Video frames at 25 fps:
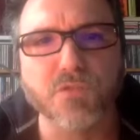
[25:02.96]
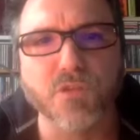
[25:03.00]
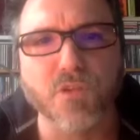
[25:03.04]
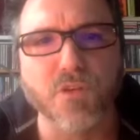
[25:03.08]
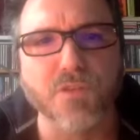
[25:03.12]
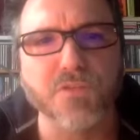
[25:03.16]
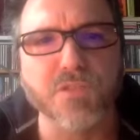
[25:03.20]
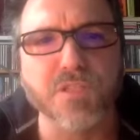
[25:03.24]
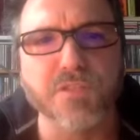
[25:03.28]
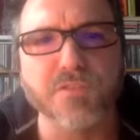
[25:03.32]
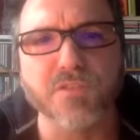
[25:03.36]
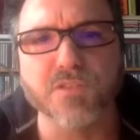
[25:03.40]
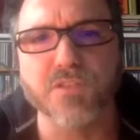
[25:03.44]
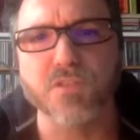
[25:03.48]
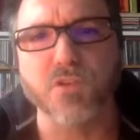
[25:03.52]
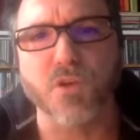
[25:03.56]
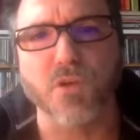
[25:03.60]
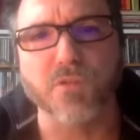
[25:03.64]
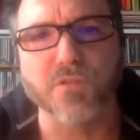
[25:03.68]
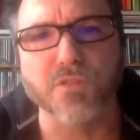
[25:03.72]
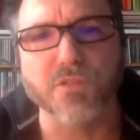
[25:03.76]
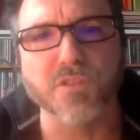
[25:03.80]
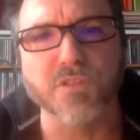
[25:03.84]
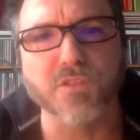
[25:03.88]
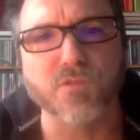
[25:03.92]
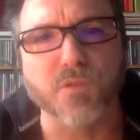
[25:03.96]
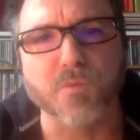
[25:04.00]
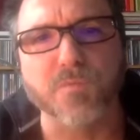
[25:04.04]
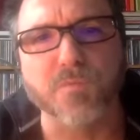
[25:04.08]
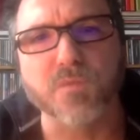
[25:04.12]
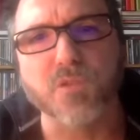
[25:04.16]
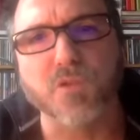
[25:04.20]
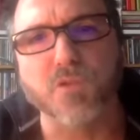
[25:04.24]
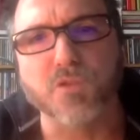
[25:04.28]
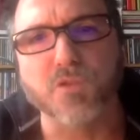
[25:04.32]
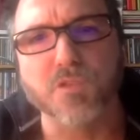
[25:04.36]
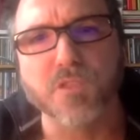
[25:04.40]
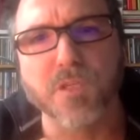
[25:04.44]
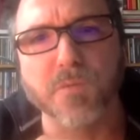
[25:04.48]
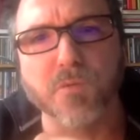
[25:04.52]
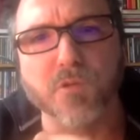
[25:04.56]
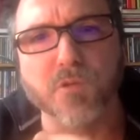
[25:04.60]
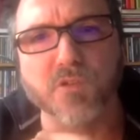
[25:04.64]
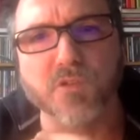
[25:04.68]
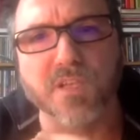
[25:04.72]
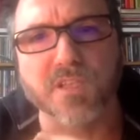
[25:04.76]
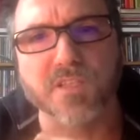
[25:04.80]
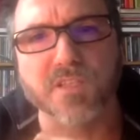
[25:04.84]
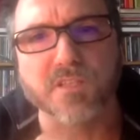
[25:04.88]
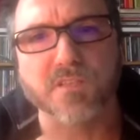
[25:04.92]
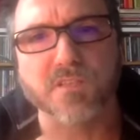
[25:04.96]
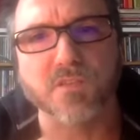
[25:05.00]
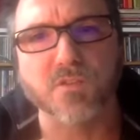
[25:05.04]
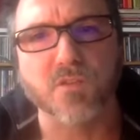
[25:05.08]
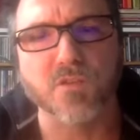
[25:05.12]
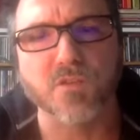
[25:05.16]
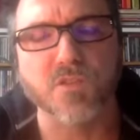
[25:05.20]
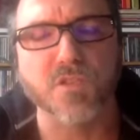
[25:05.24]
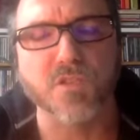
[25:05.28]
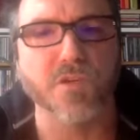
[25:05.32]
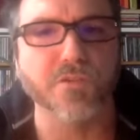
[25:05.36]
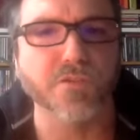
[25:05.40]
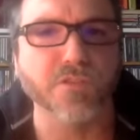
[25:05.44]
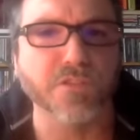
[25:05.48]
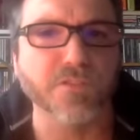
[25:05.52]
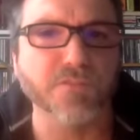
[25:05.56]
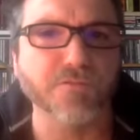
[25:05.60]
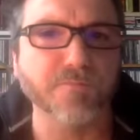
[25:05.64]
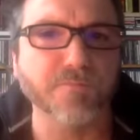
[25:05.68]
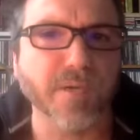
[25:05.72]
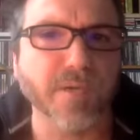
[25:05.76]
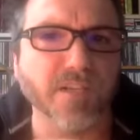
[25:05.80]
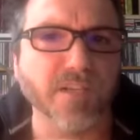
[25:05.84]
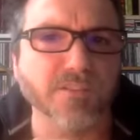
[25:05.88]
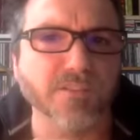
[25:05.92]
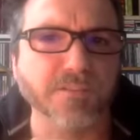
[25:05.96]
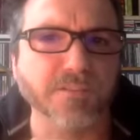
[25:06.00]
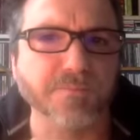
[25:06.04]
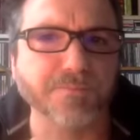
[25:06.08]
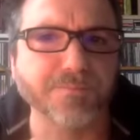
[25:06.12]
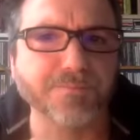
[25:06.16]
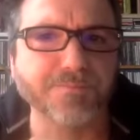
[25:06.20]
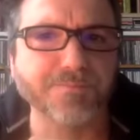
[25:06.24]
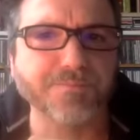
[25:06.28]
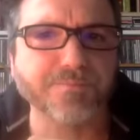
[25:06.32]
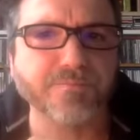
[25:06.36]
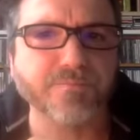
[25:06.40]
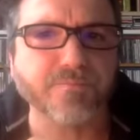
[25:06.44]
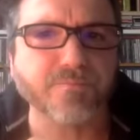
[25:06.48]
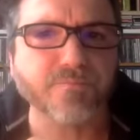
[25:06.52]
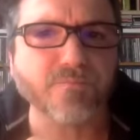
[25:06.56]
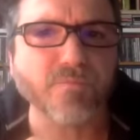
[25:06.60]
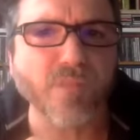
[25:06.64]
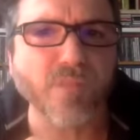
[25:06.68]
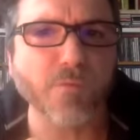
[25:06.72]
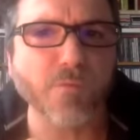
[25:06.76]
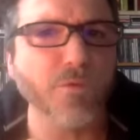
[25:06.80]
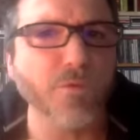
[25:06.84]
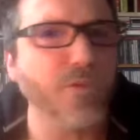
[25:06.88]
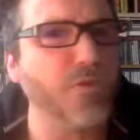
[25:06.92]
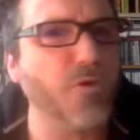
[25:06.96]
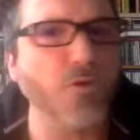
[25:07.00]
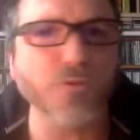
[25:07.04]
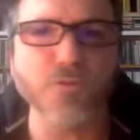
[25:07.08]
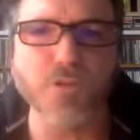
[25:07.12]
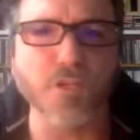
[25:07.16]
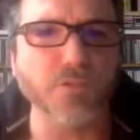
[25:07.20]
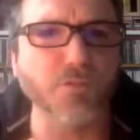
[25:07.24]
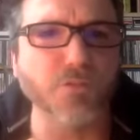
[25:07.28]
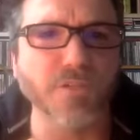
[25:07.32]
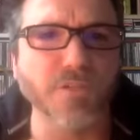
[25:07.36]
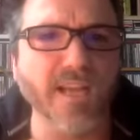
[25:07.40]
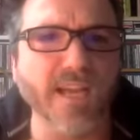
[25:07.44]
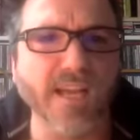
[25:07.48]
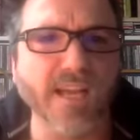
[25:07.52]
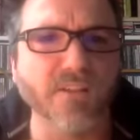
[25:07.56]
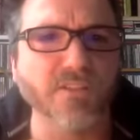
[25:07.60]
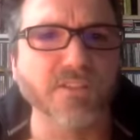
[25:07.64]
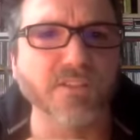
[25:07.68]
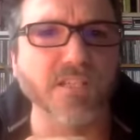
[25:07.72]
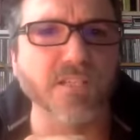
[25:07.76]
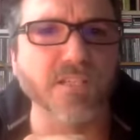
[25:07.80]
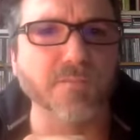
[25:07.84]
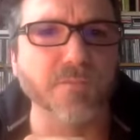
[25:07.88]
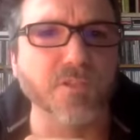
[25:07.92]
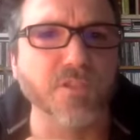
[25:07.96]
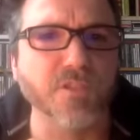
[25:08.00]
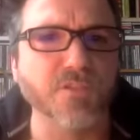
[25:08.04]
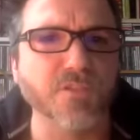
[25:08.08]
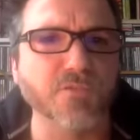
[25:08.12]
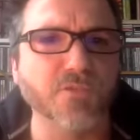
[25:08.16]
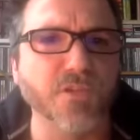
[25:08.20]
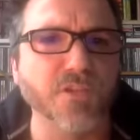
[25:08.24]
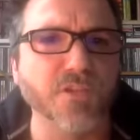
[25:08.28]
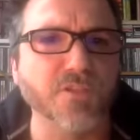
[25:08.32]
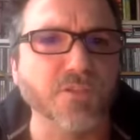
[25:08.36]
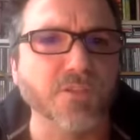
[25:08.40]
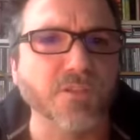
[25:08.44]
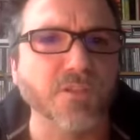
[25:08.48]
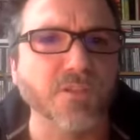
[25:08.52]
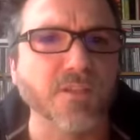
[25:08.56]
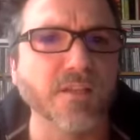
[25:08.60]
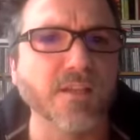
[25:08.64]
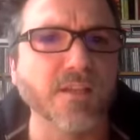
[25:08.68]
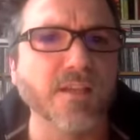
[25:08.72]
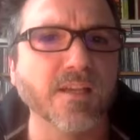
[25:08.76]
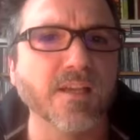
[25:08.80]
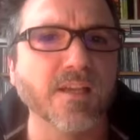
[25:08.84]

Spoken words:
full of civil servants from Social Democrats and Conservative Party. We could not rely on the administration.